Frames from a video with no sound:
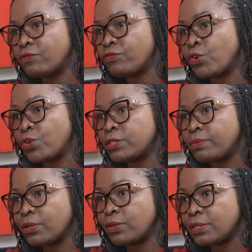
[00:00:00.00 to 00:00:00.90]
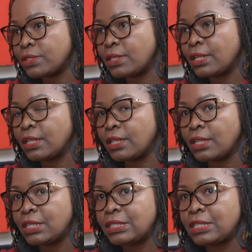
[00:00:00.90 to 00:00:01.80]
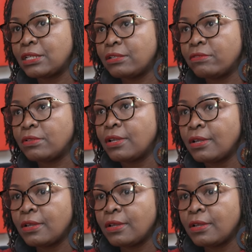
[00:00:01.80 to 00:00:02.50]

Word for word: of course, because then they still